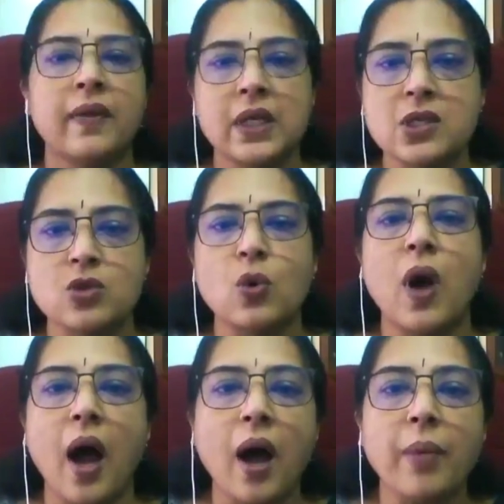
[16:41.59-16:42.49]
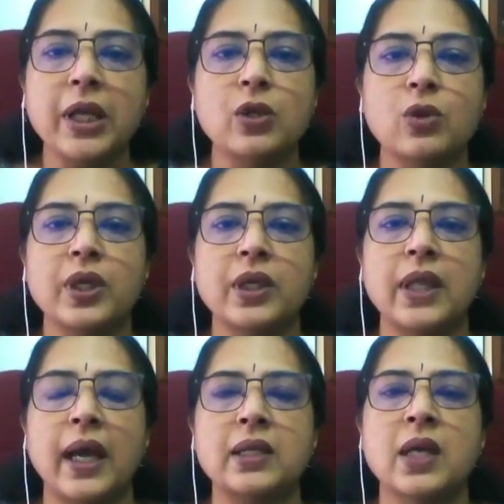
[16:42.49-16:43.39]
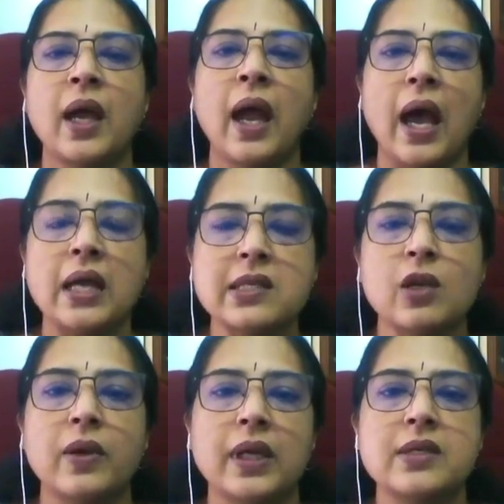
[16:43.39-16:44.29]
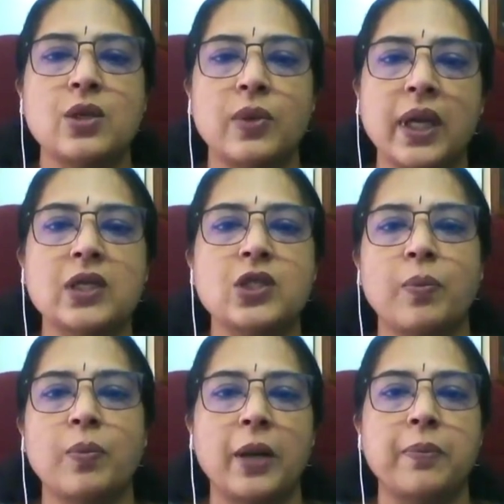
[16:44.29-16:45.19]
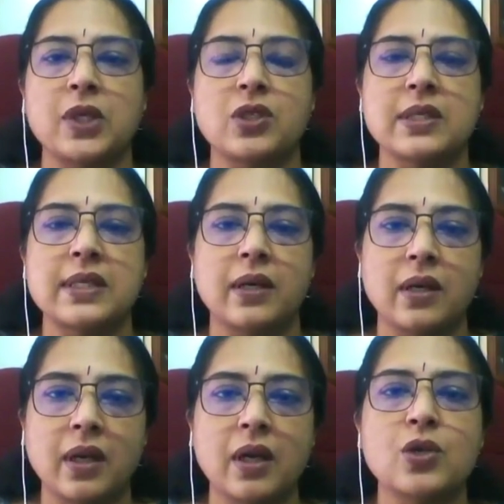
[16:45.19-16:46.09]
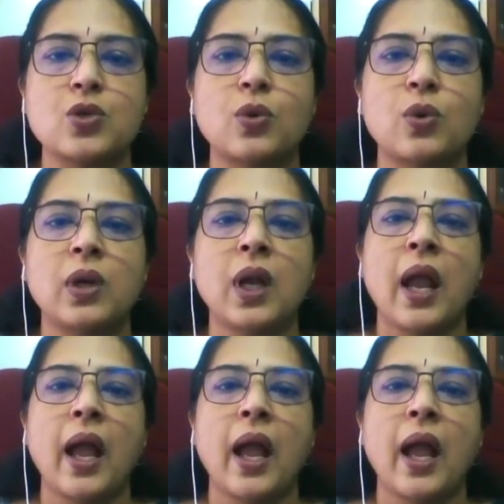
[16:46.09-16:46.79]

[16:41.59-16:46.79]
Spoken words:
There's no harm in doing that as long as you get your blood pressures under control